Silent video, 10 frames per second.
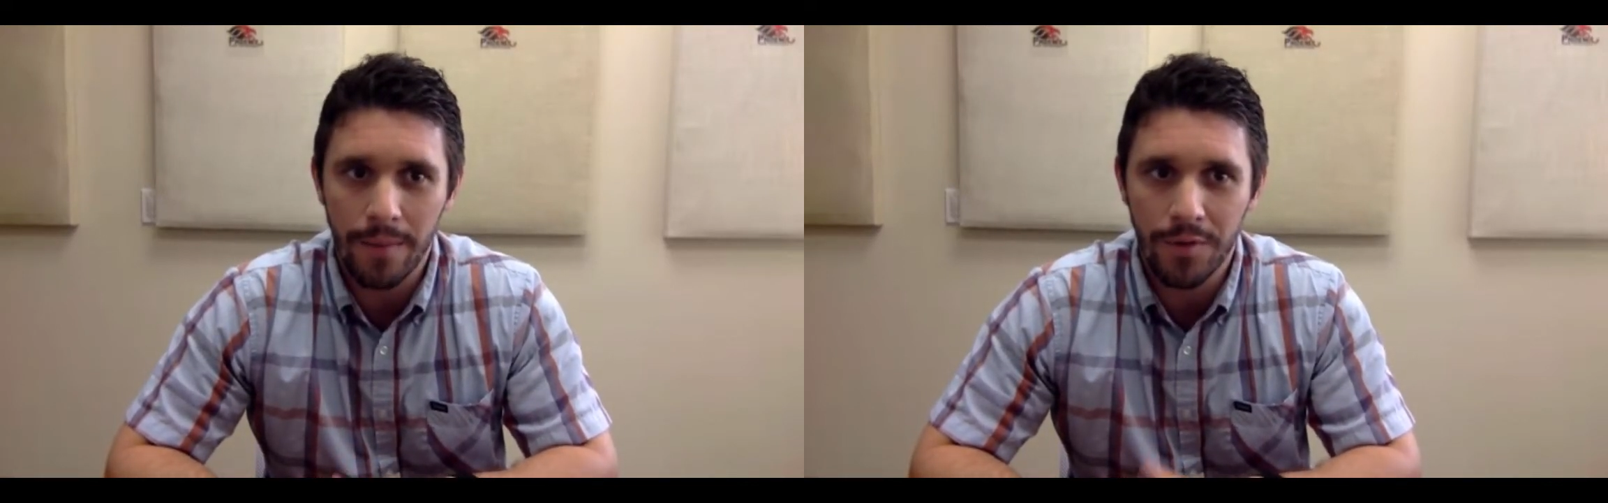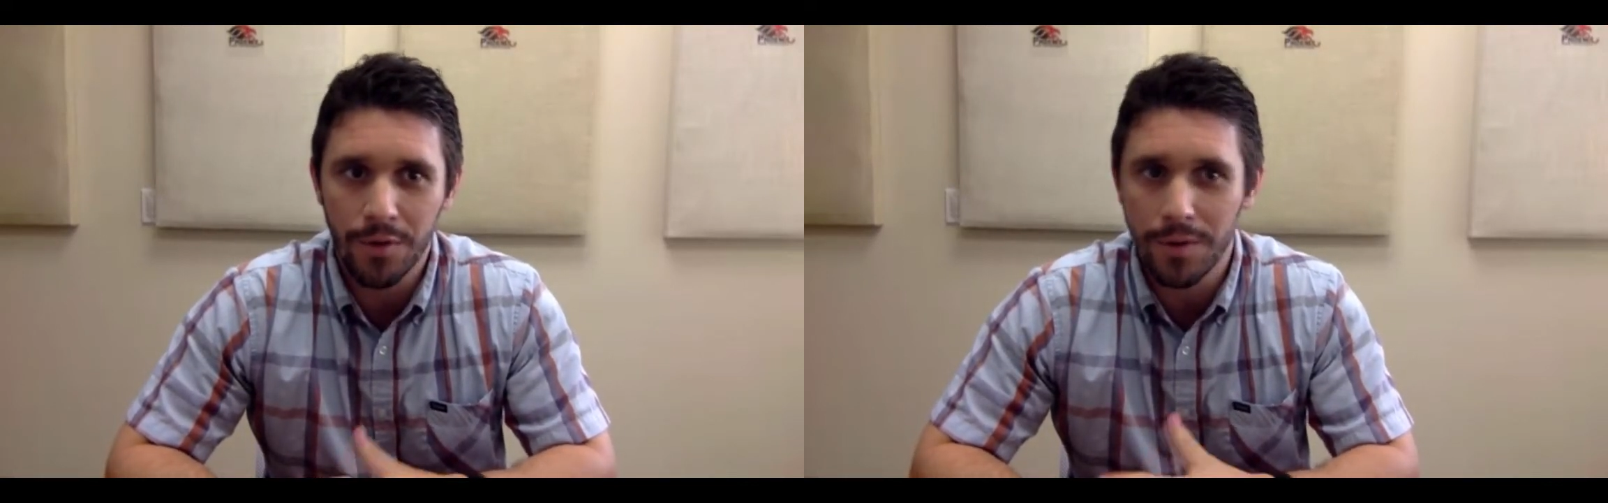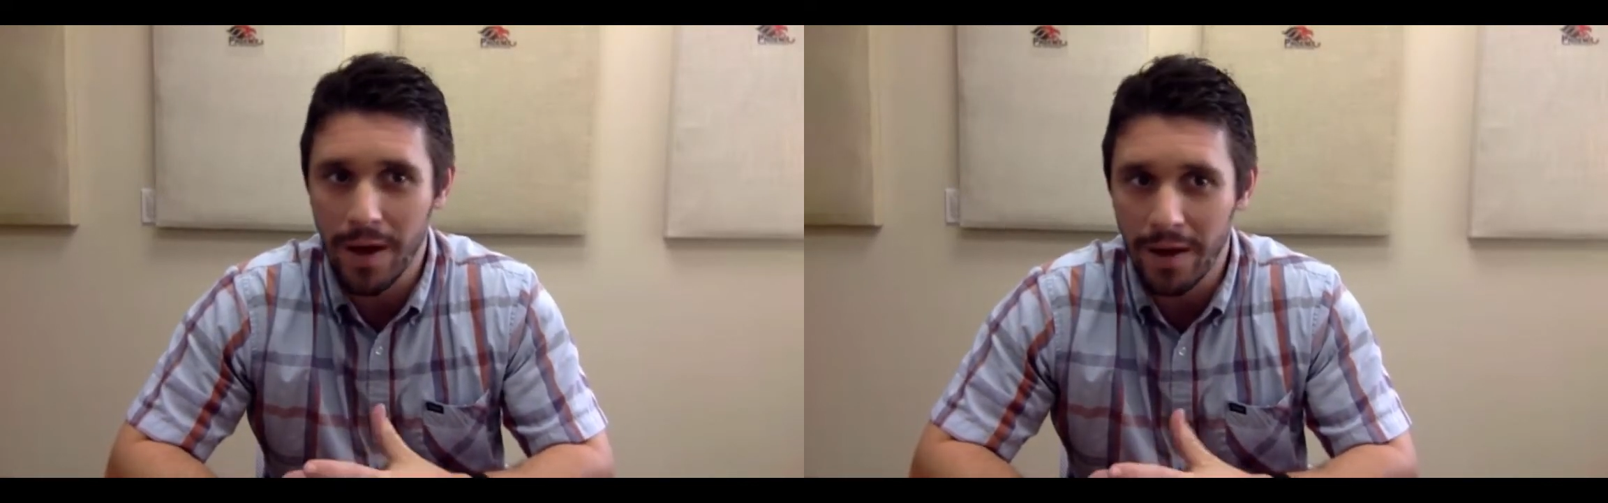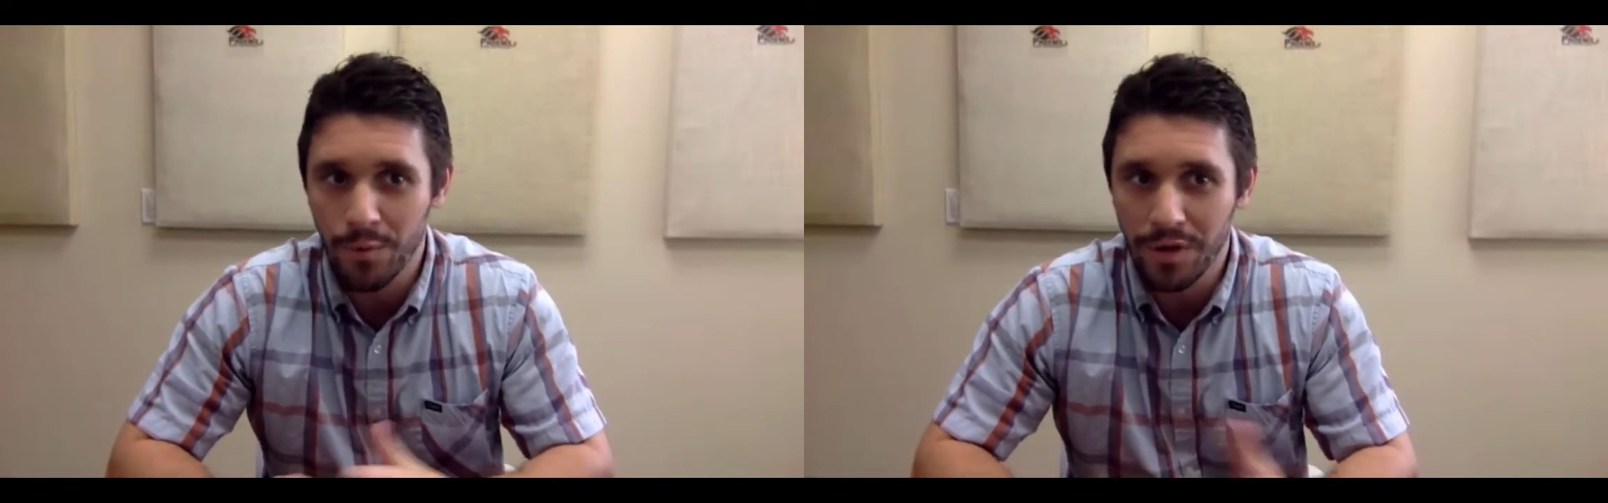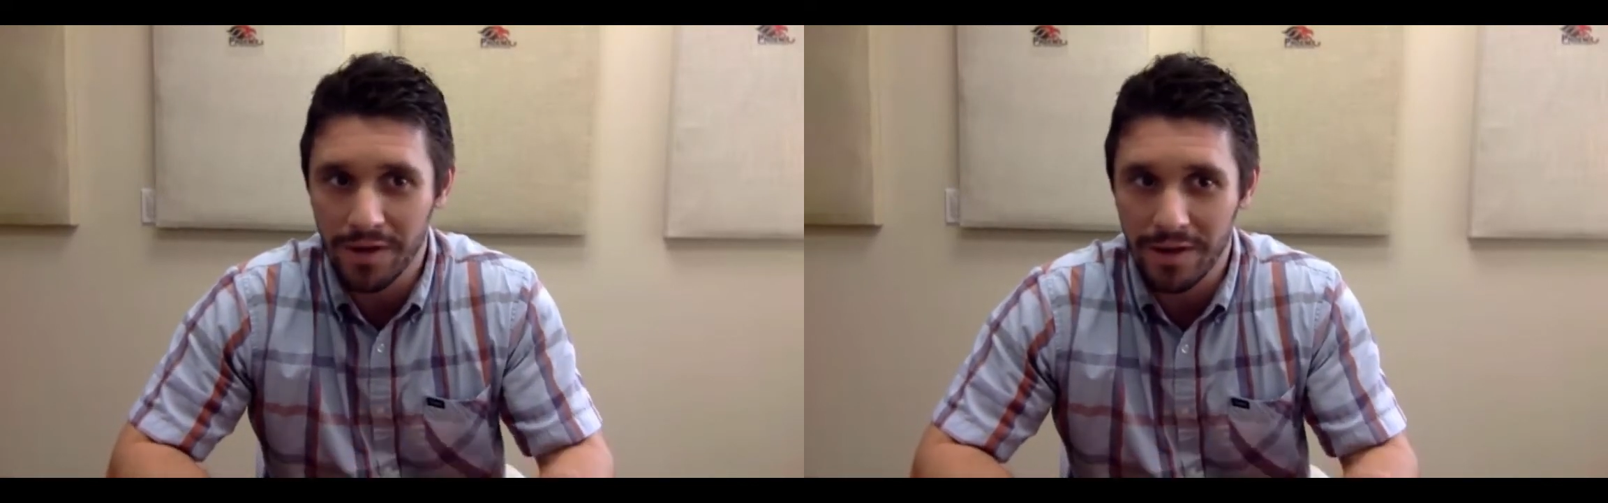I'm doing my
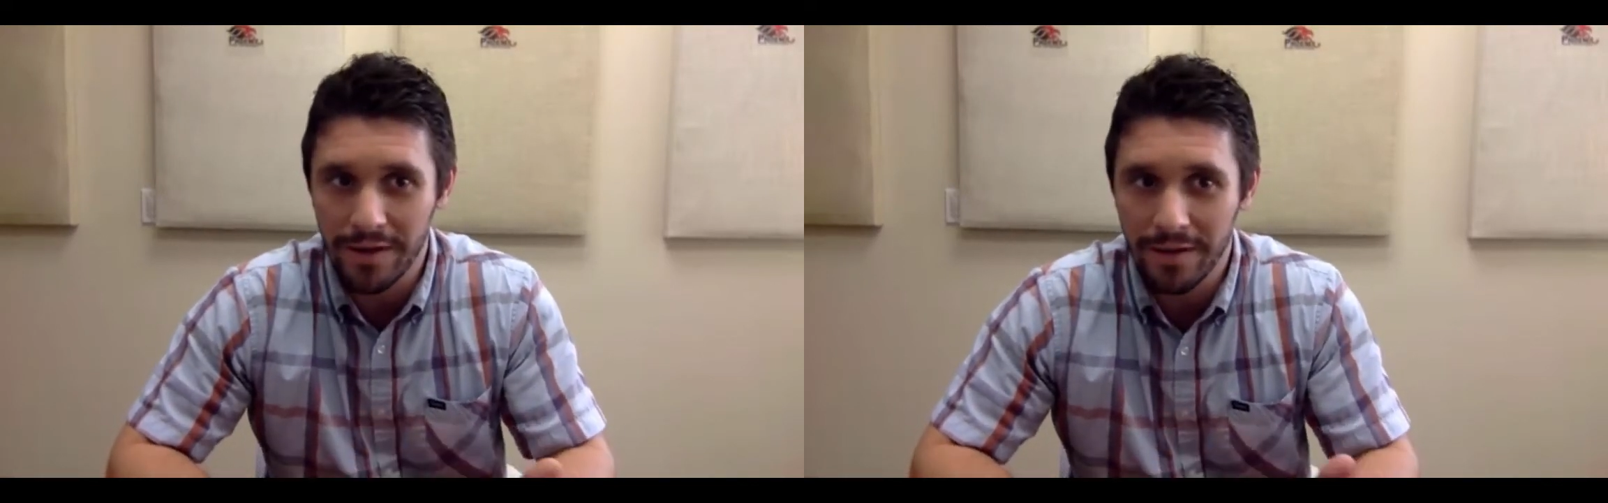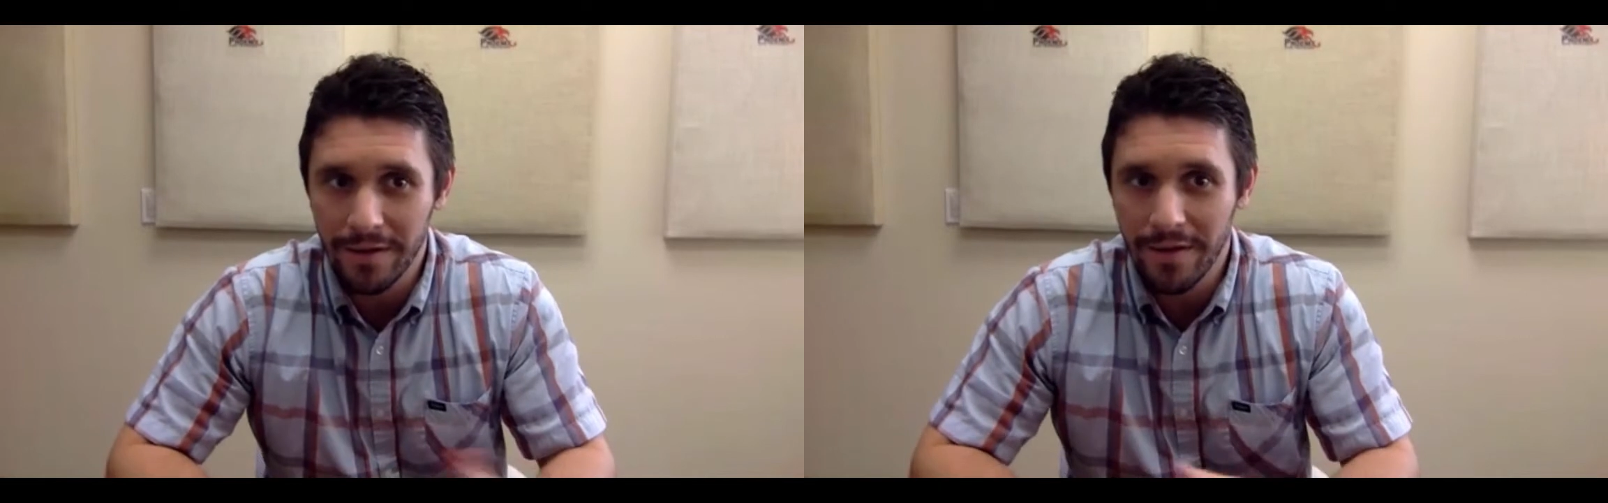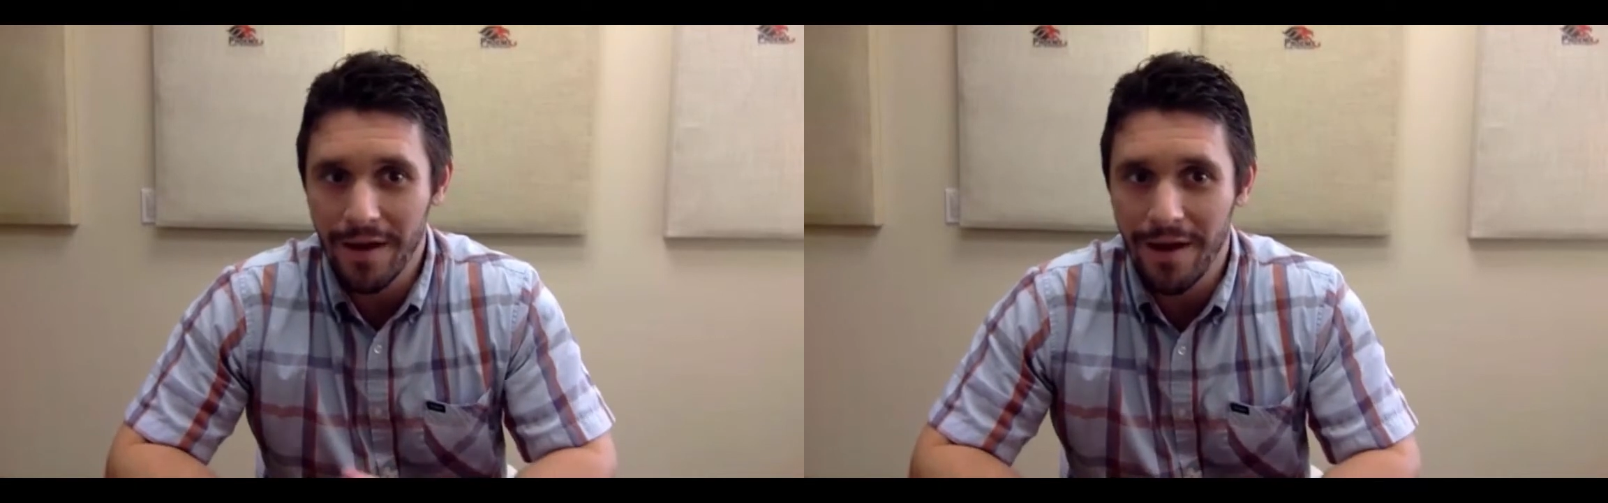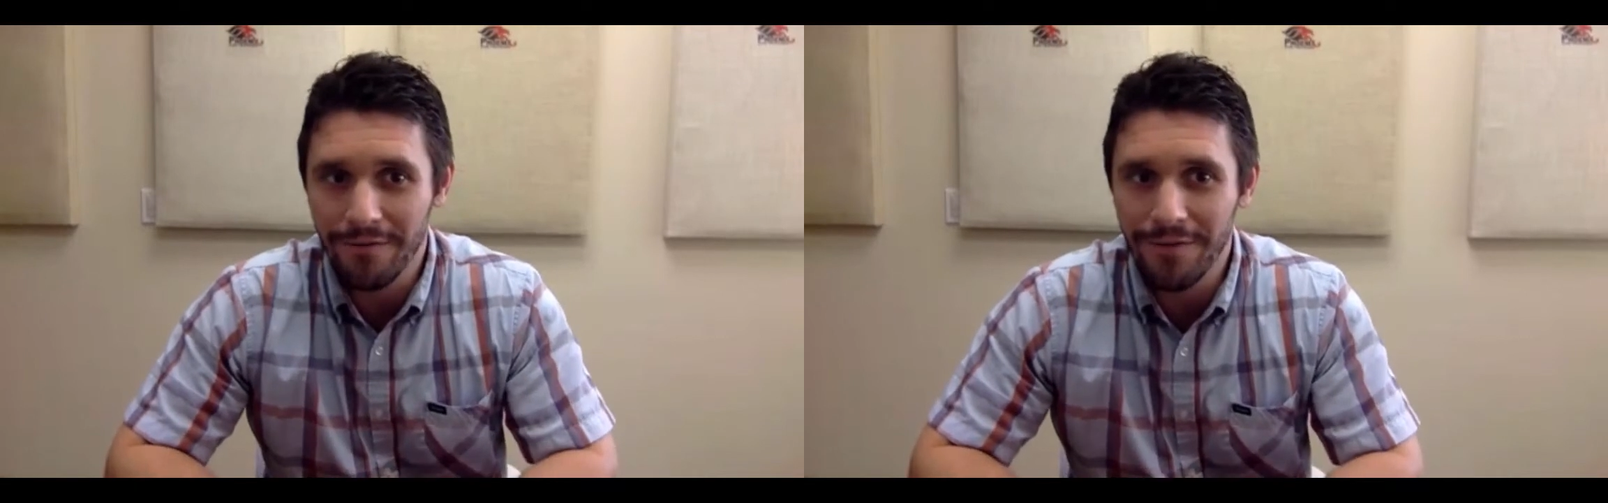weekly uh,